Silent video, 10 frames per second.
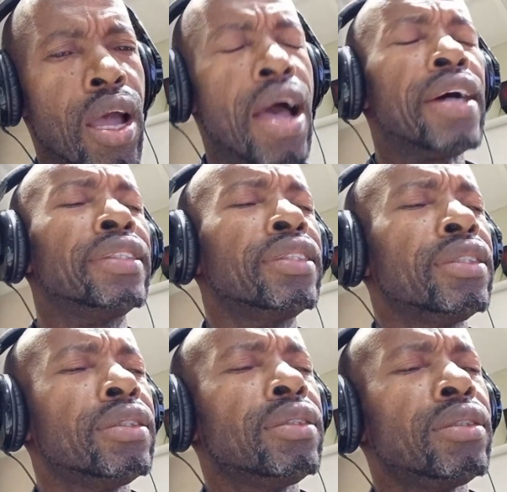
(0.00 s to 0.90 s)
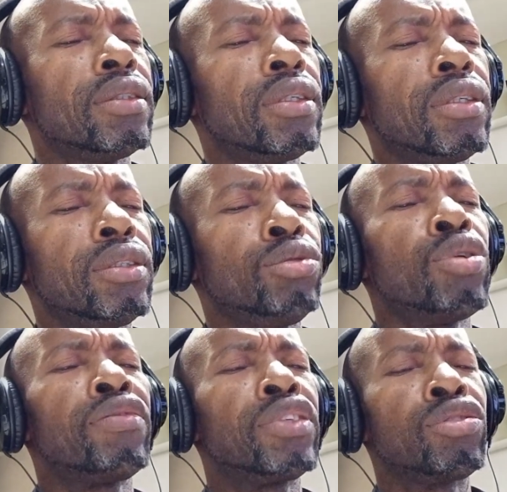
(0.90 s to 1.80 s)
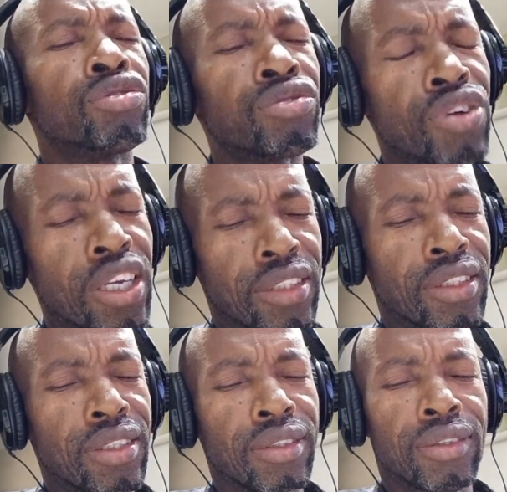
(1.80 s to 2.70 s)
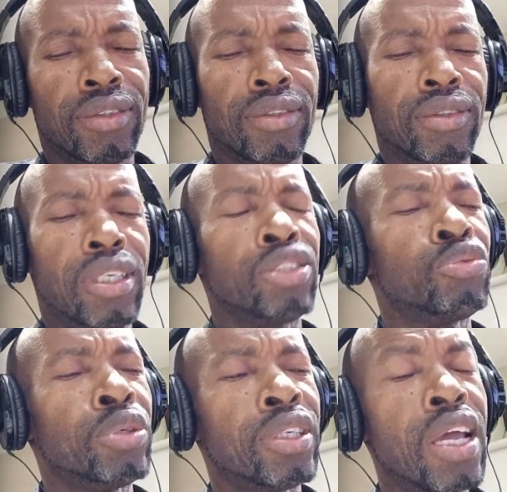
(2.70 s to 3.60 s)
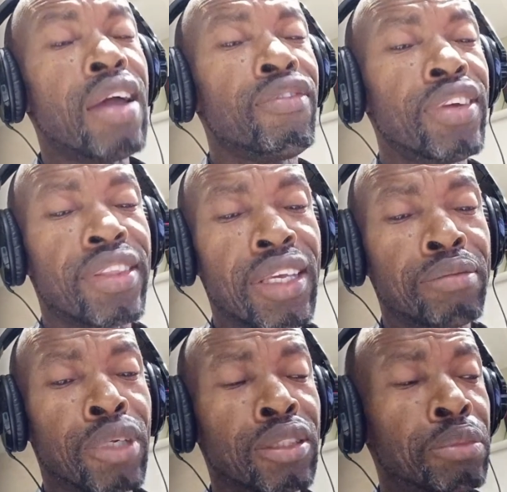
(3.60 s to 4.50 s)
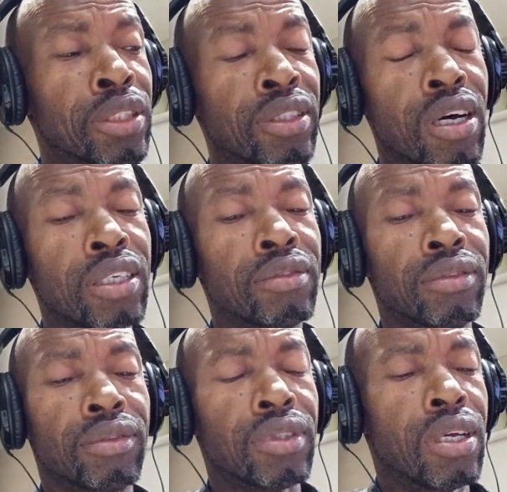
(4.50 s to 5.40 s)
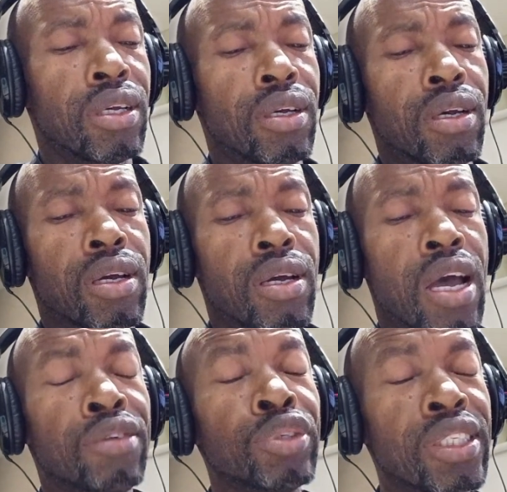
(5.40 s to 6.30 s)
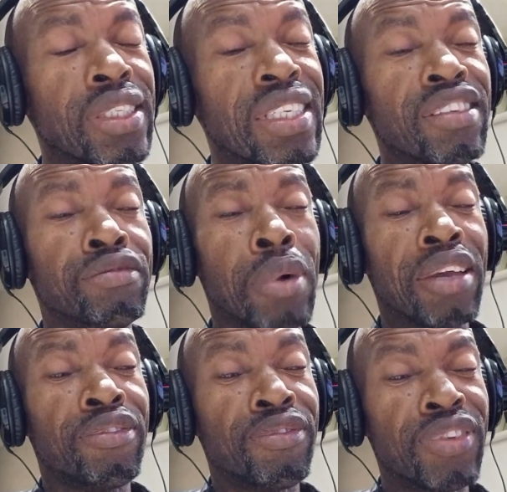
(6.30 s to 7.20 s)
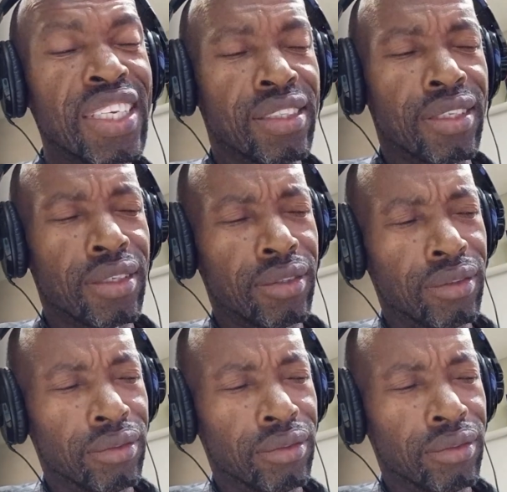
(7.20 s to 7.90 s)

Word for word: And you have to trust His word. Everything must be done and received by faith